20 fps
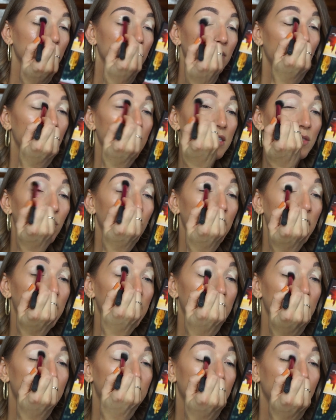And this one
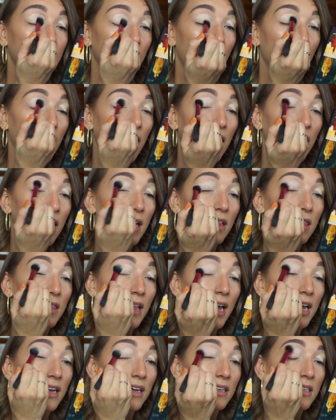is like a
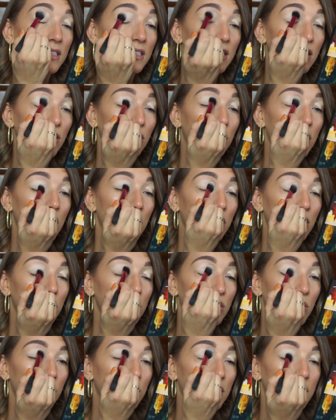light concealer color,
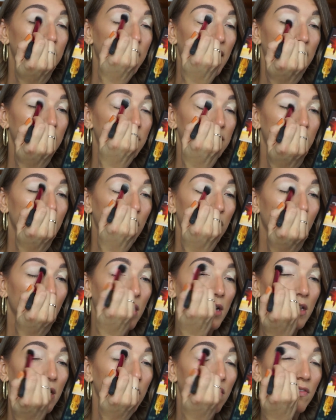so it does cancel out
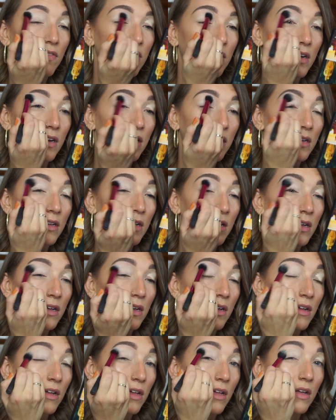any of the
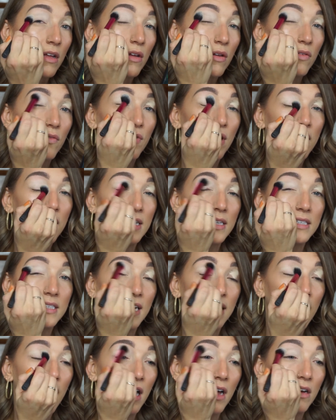veins I
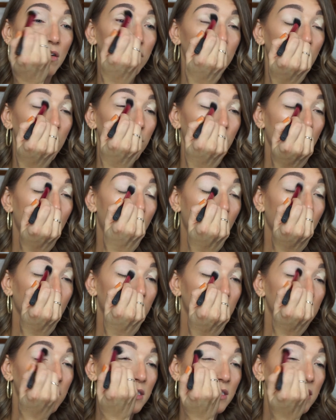have on my
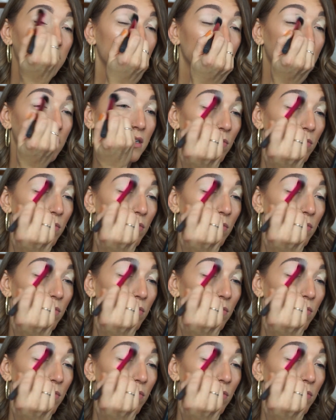eyes.